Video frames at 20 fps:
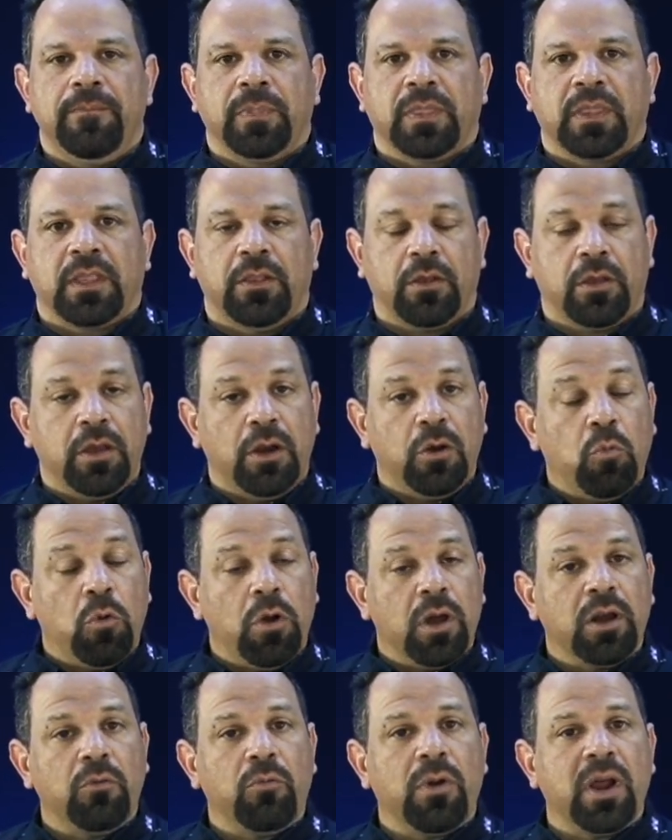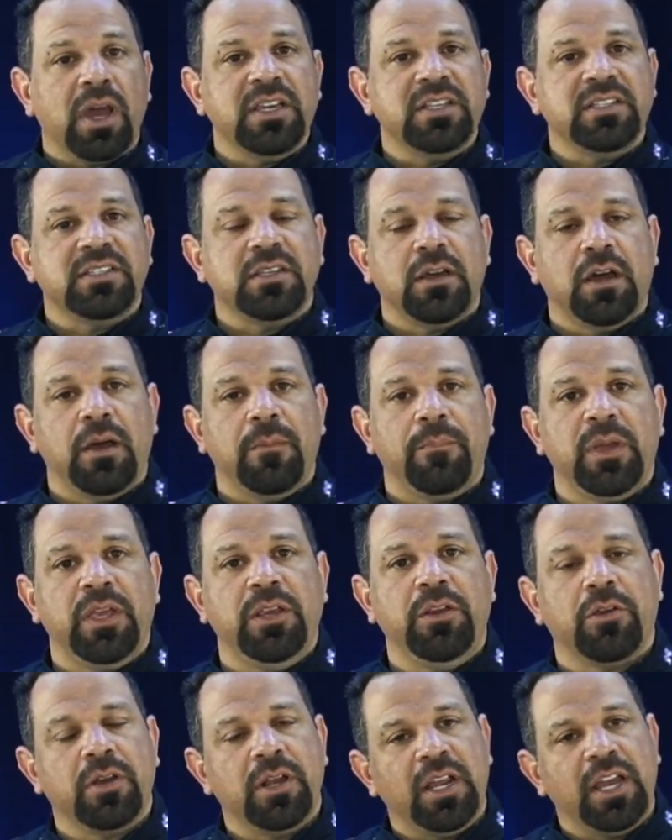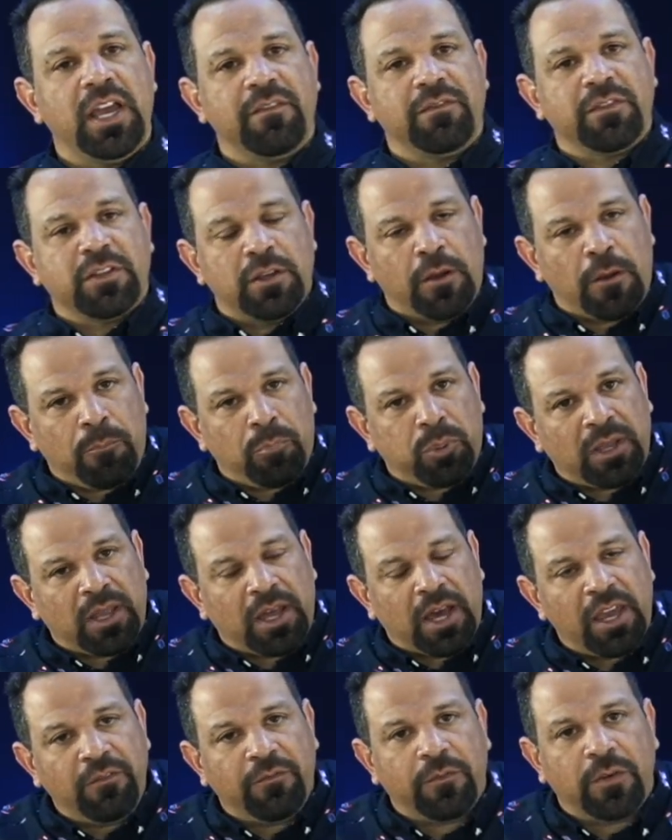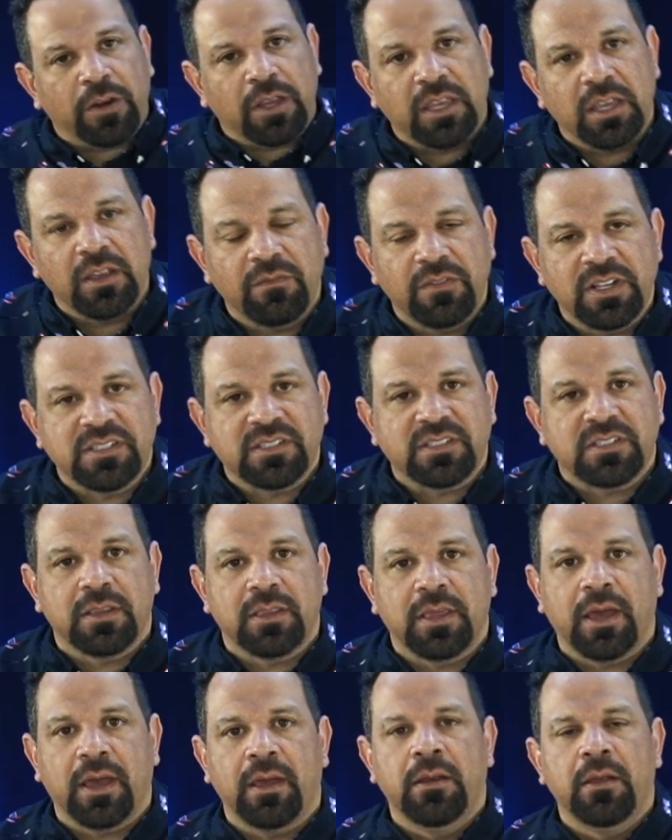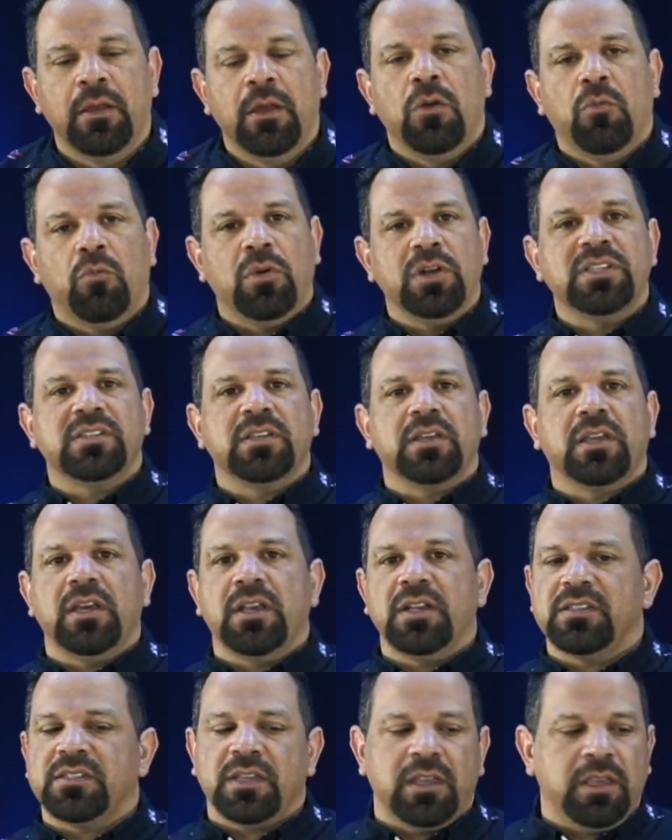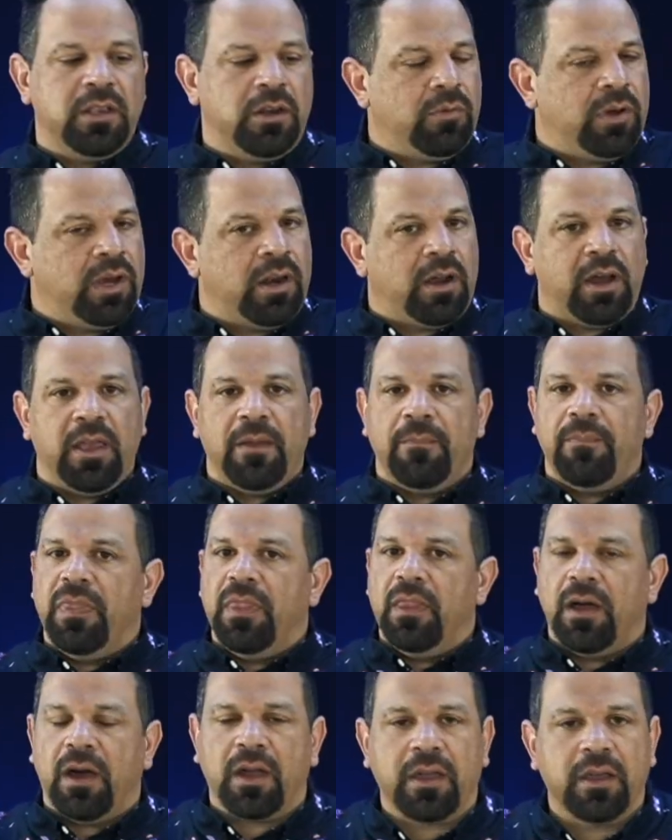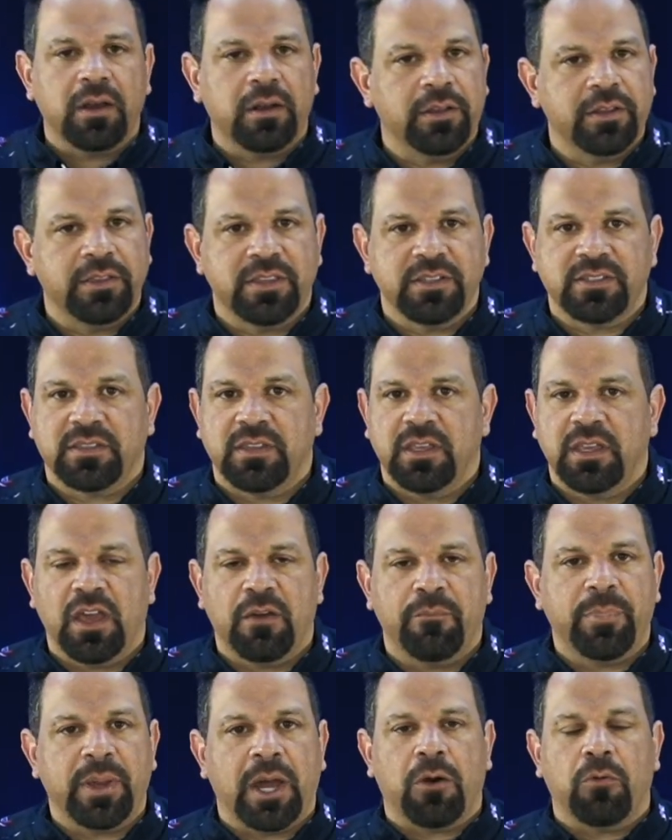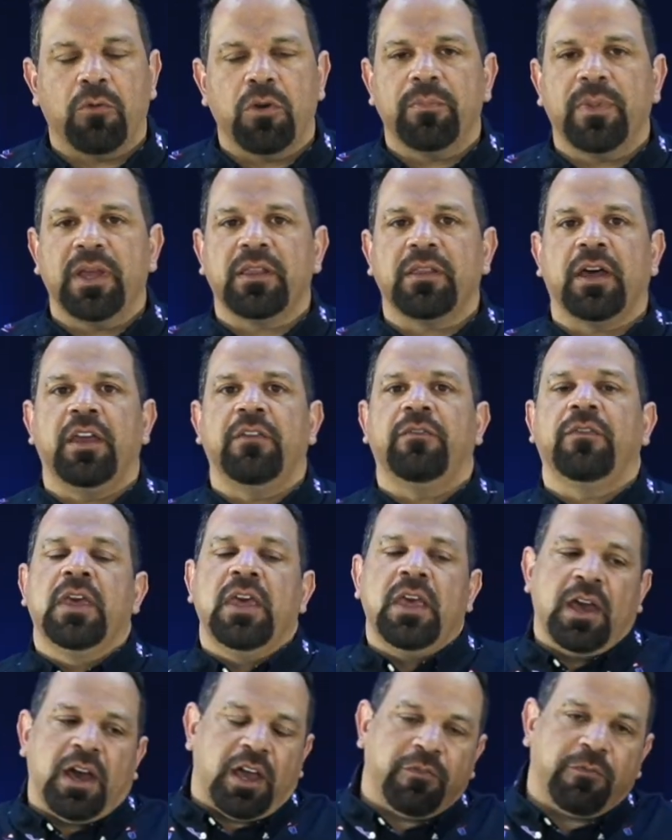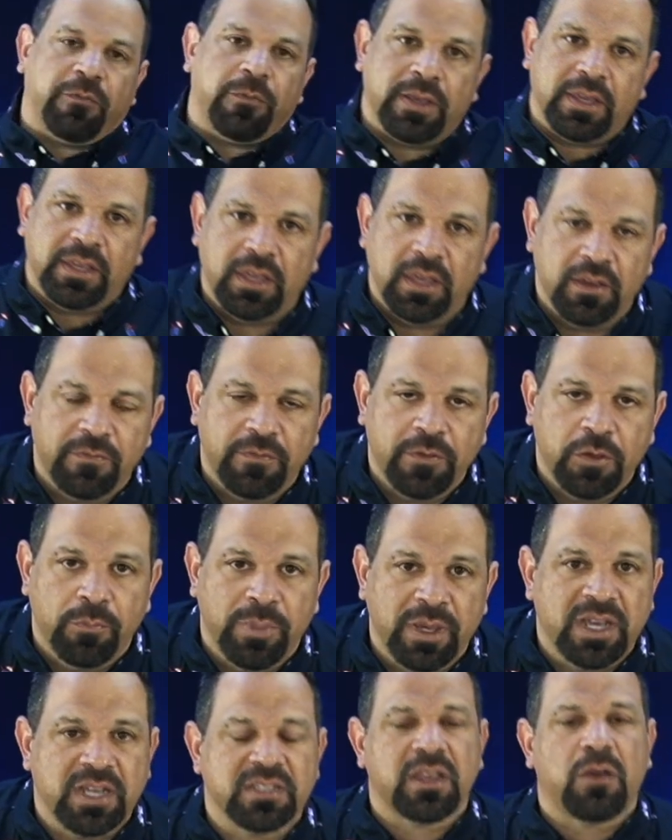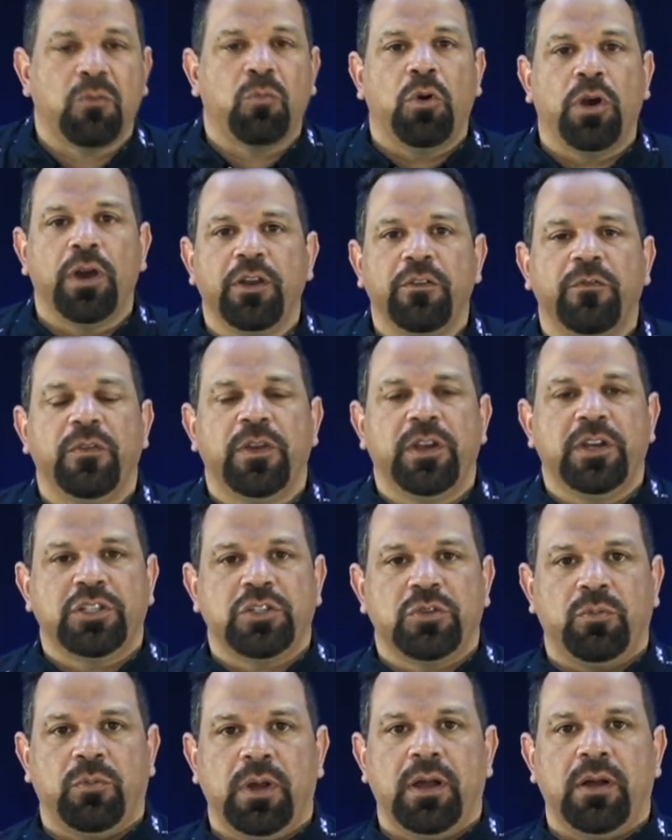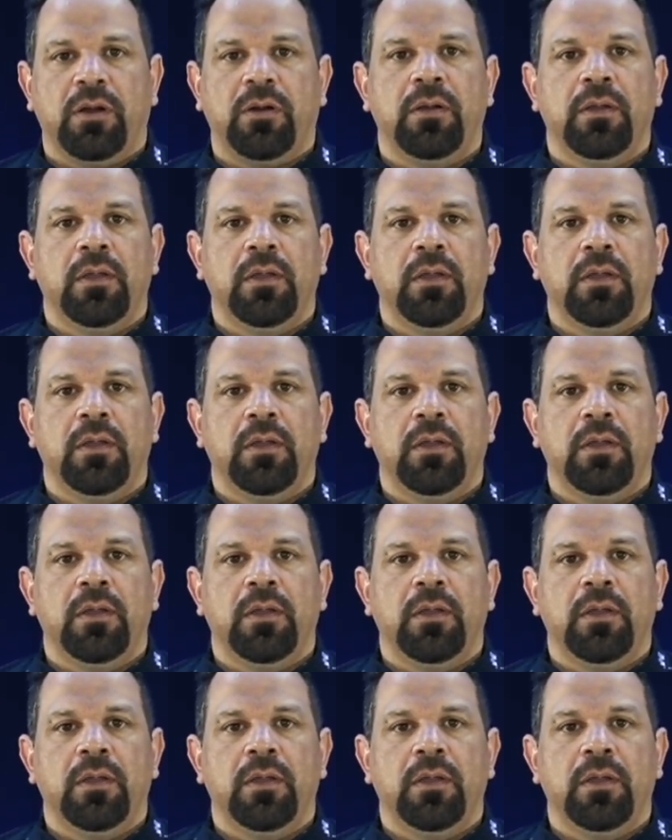They're going to want to rise up, and you're going to have to apply forgiveness to that once again and say, you know what? I am not going to let this thing have power in my life. I forgive you because I want to finish well.